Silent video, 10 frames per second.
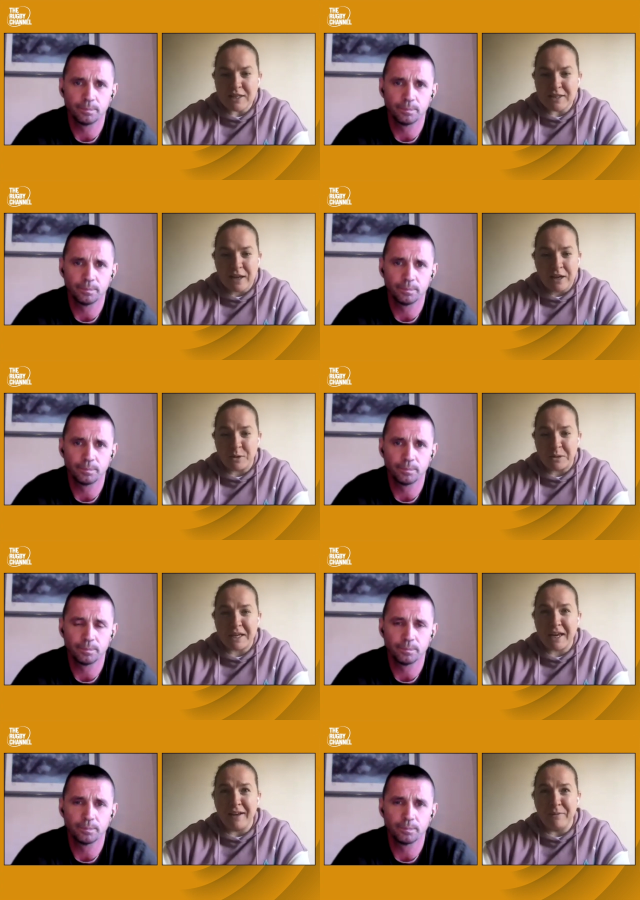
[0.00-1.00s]
Speaker 1: as as you
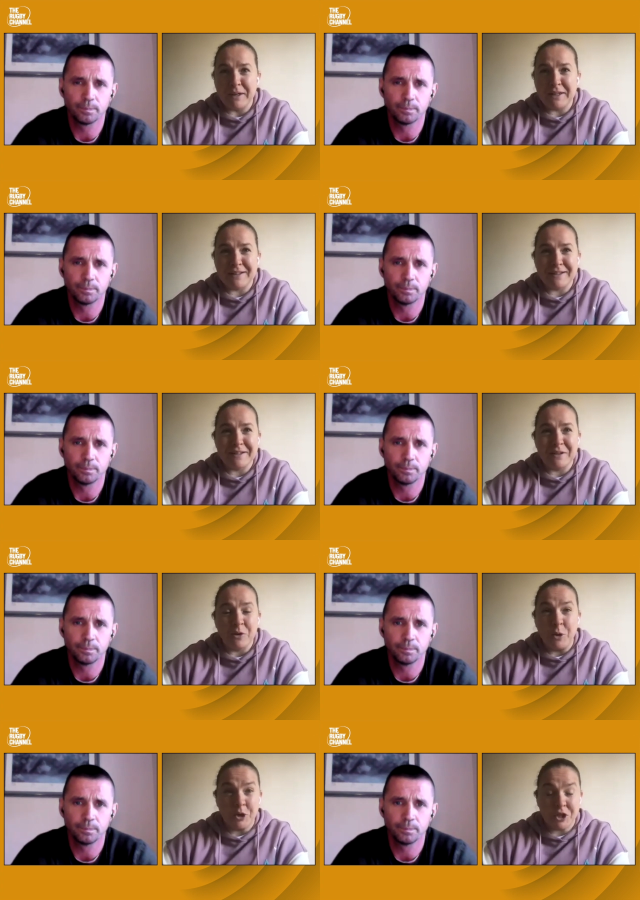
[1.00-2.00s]
say, when
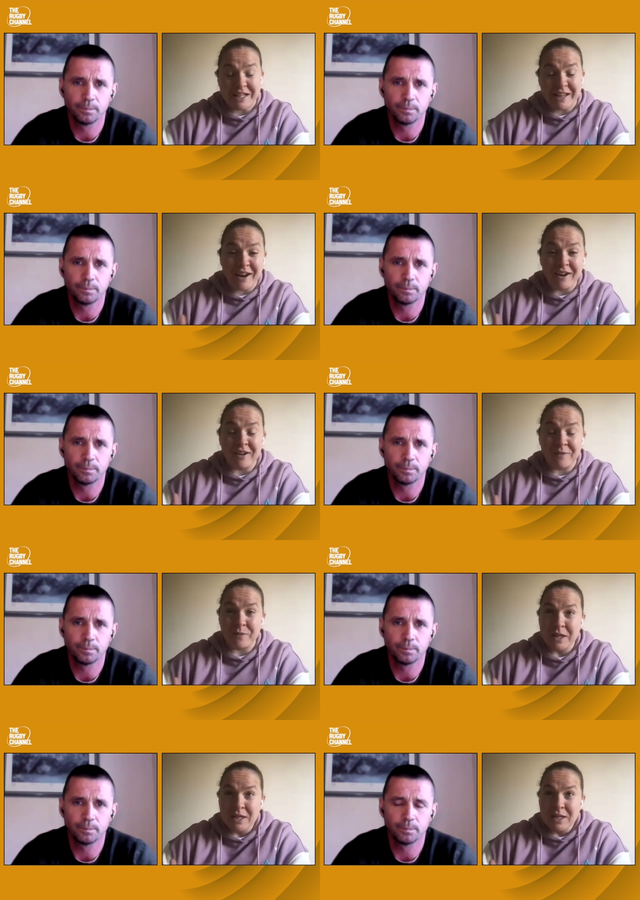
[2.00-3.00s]
you could just
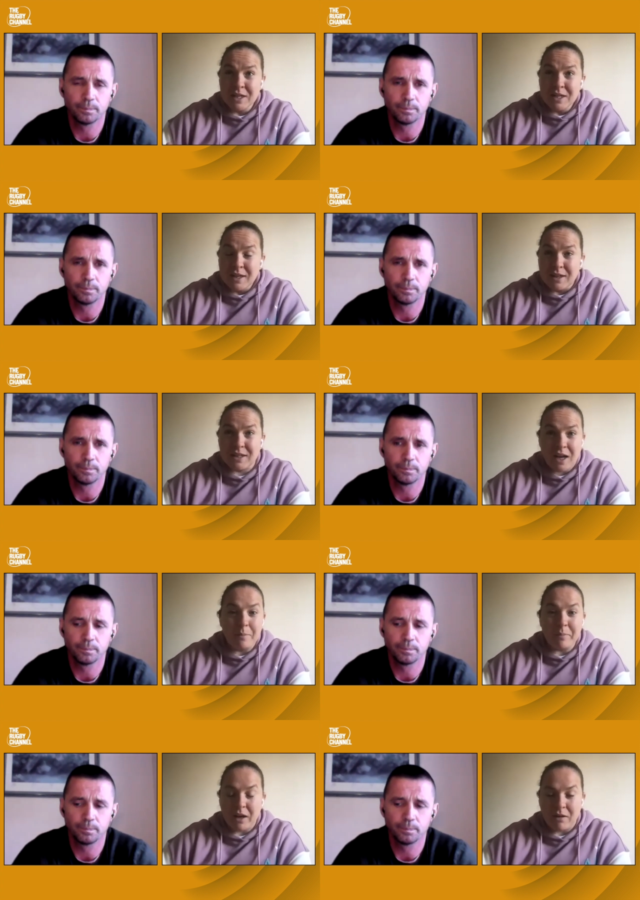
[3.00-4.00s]
hear
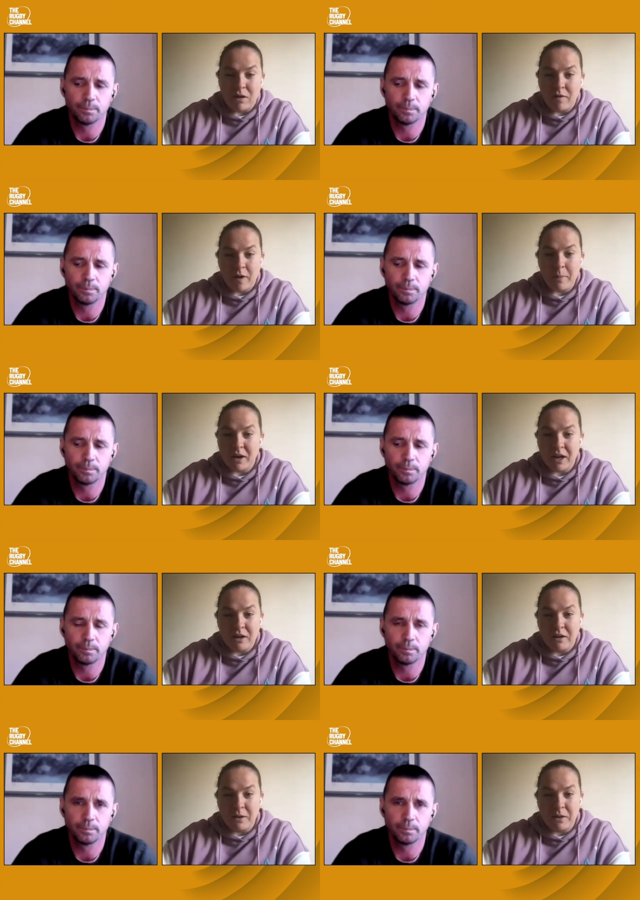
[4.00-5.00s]
Zombie reverberating
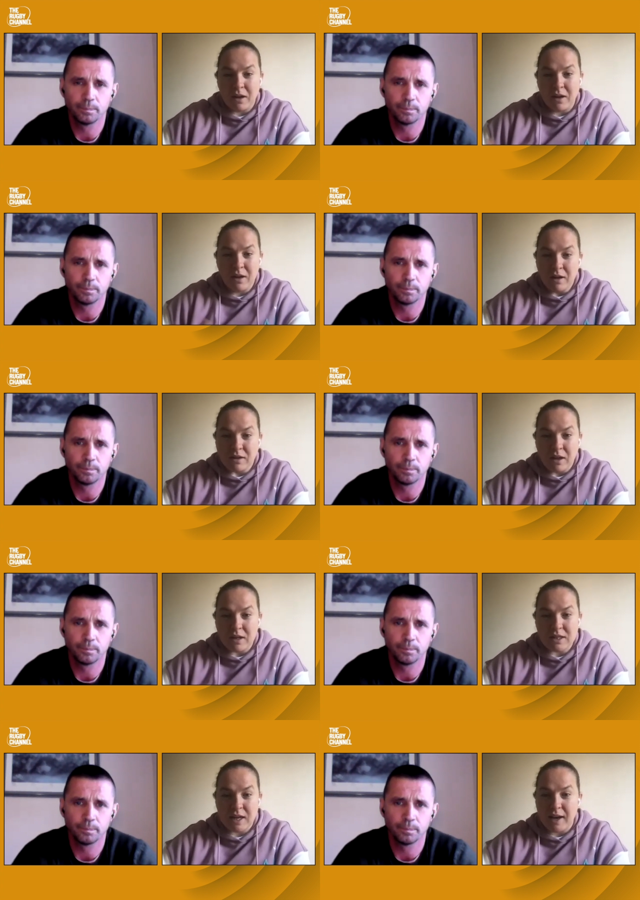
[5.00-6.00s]
around the, the
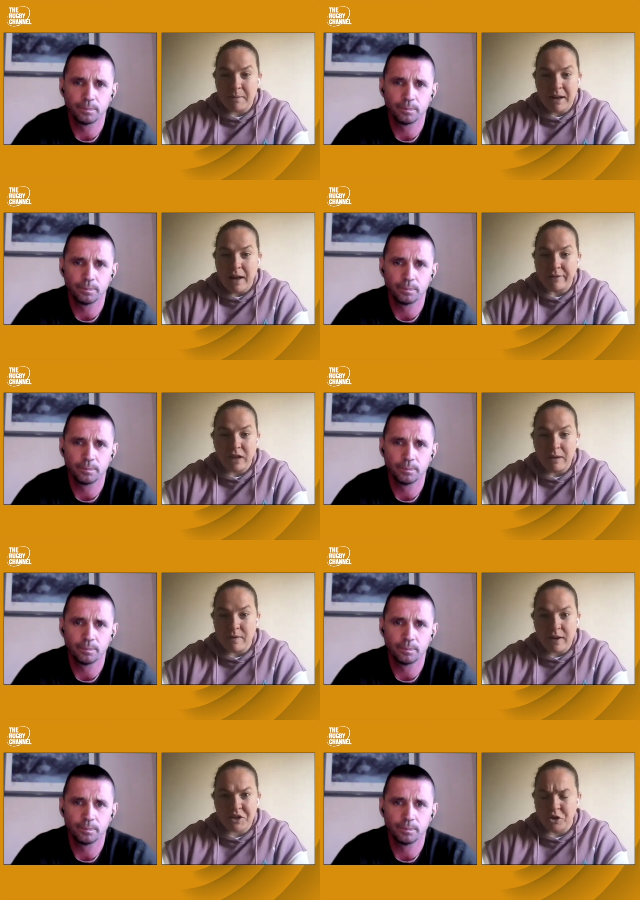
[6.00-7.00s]
stadium at half time
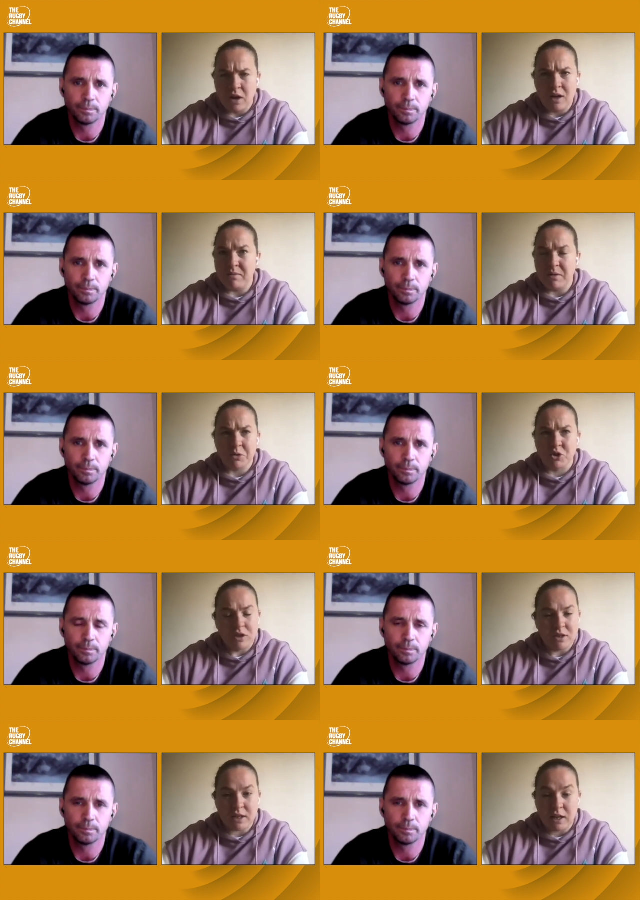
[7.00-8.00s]
of extra time. It was
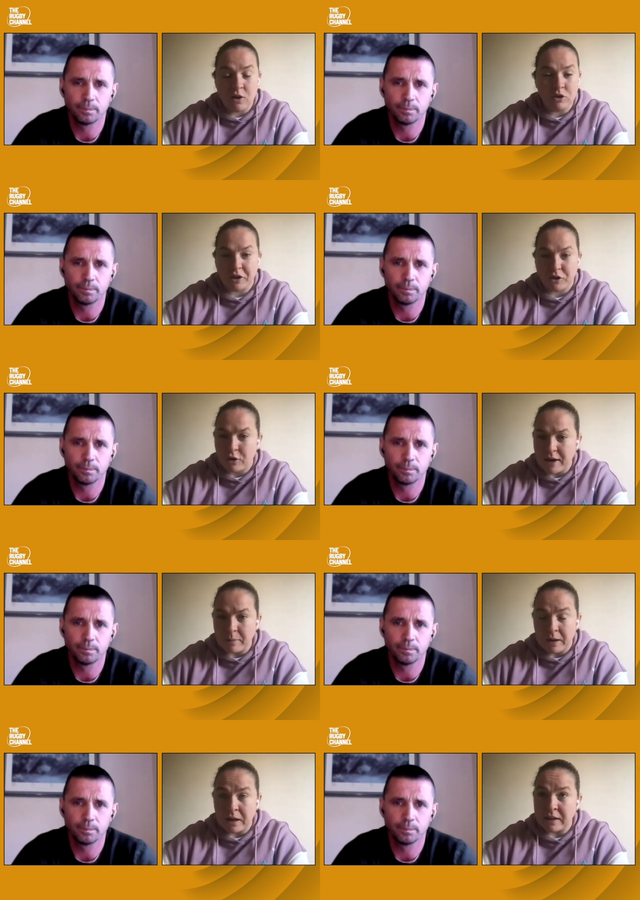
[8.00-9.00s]
just, it looked
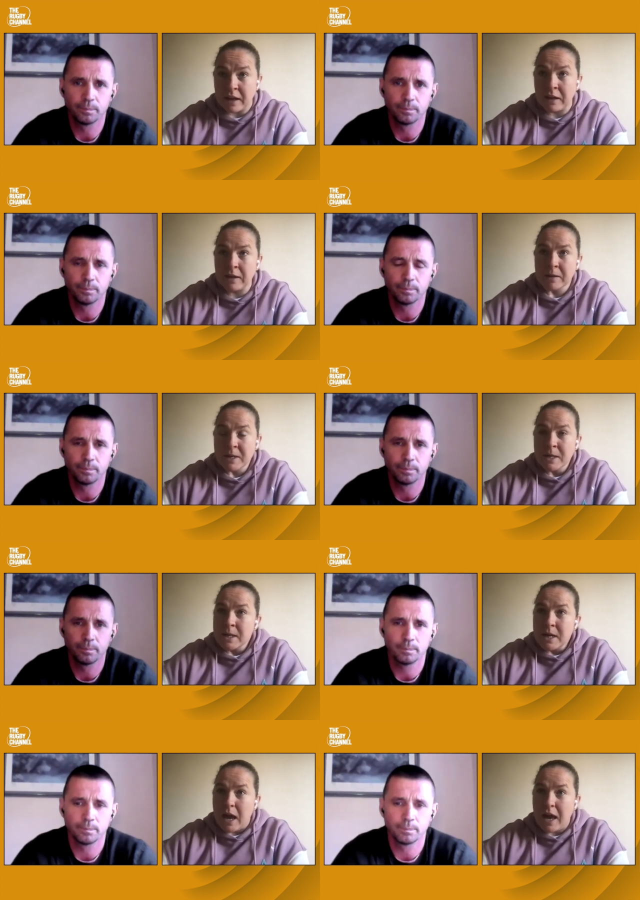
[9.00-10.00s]
incredible. I think,
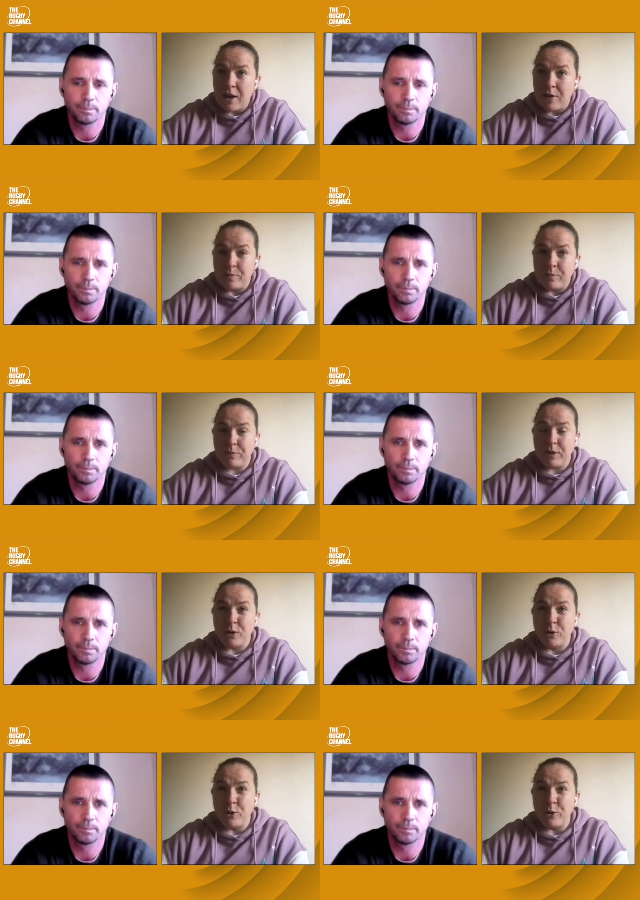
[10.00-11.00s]
um, you
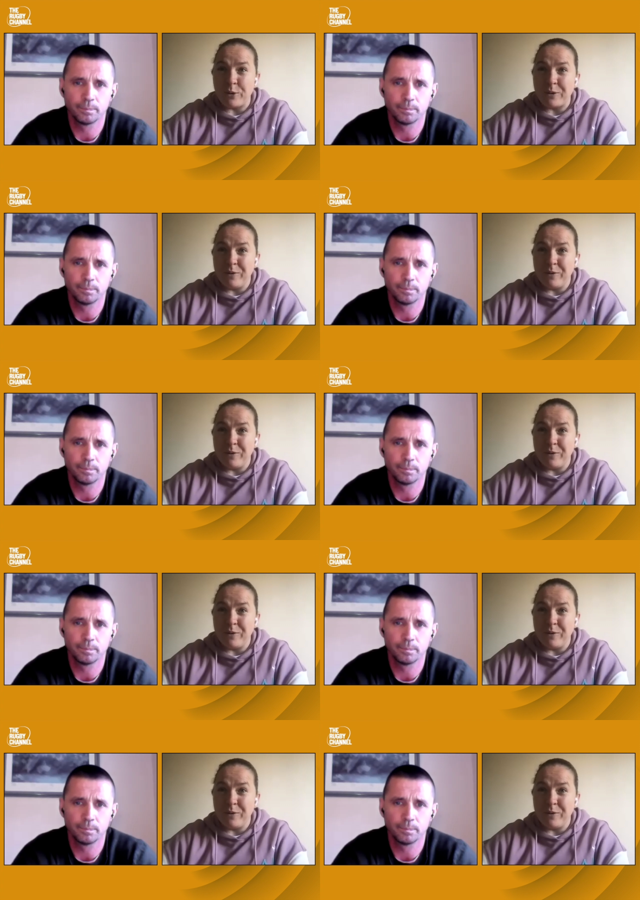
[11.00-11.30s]
know,